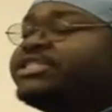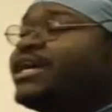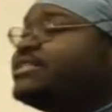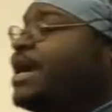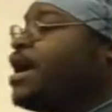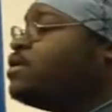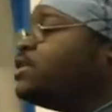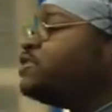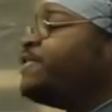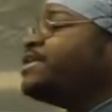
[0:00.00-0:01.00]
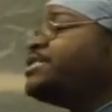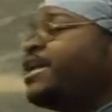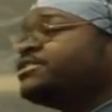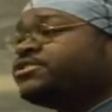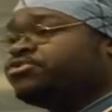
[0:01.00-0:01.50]
shot down in these
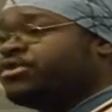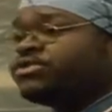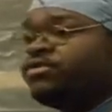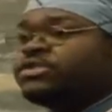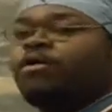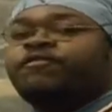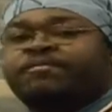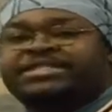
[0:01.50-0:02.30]
fantasia streets of its hopeful